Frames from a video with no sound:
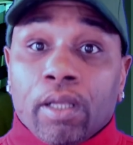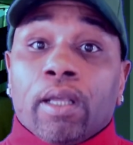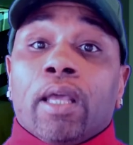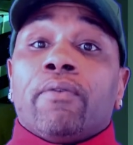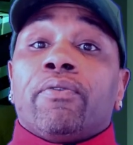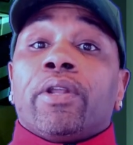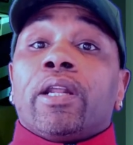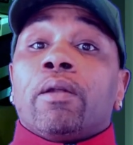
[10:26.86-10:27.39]

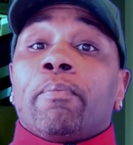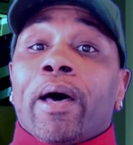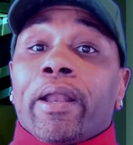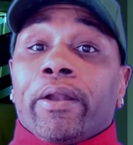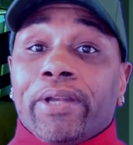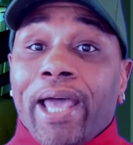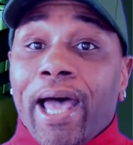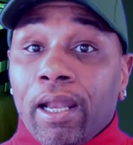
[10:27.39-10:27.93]
if it ain't
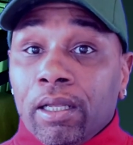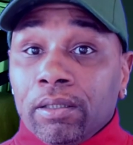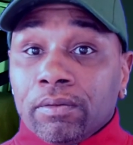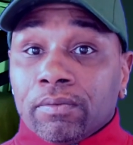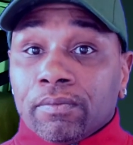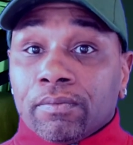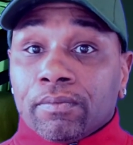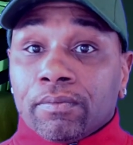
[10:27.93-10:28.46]
about $1,
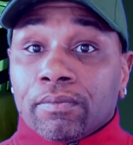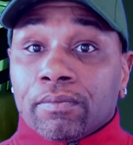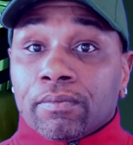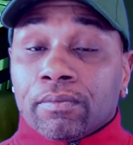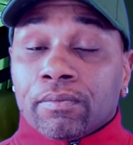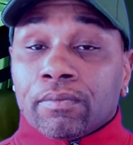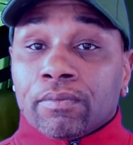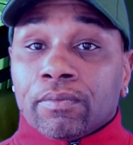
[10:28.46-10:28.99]

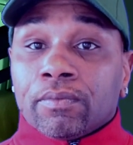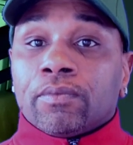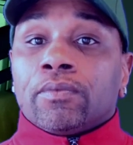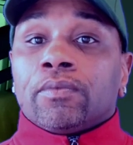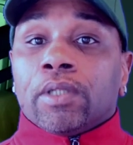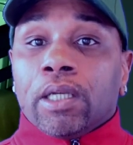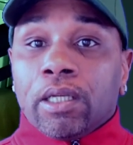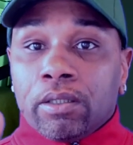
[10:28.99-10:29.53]

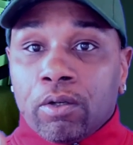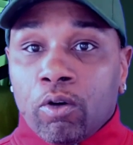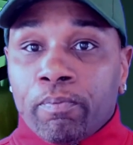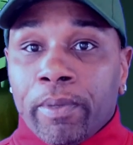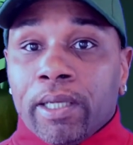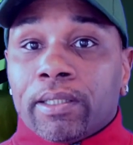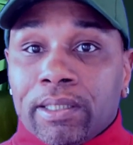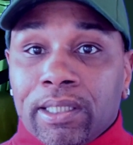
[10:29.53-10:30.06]
it don't
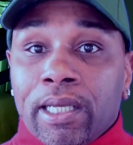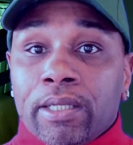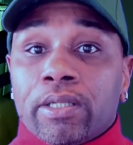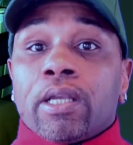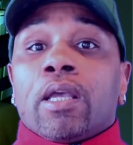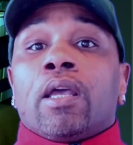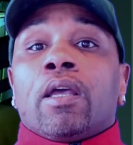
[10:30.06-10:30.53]
make sense.